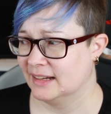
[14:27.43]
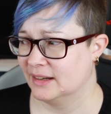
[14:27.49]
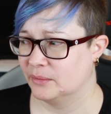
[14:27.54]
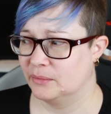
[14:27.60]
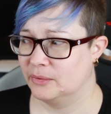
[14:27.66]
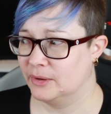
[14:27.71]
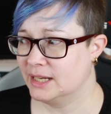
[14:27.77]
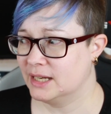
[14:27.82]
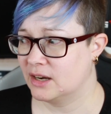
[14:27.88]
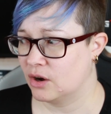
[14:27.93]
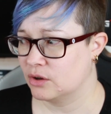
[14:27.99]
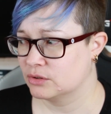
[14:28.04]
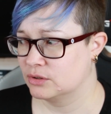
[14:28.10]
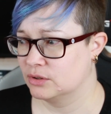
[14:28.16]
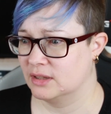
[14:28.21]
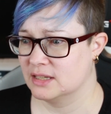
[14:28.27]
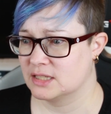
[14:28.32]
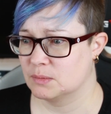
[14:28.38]
we've gone
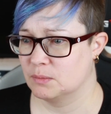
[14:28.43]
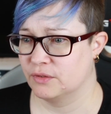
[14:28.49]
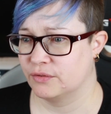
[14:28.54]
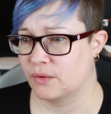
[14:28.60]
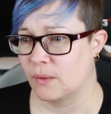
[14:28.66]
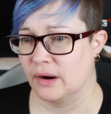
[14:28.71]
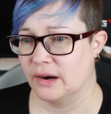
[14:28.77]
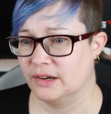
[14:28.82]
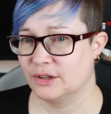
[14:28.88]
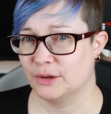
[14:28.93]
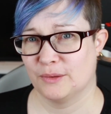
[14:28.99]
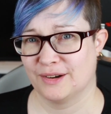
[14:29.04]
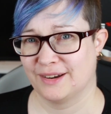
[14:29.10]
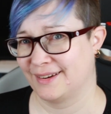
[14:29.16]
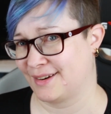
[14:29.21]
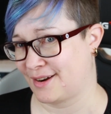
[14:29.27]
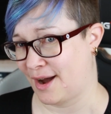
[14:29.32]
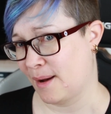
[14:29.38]
to this before, you
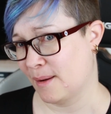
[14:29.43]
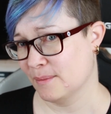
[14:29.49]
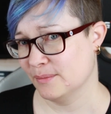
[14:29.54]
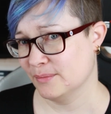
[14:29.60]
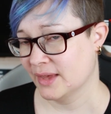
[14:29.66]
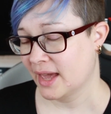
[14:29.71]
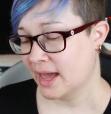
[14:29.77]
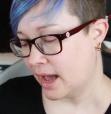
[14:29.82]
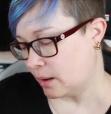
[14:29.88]
wanna come?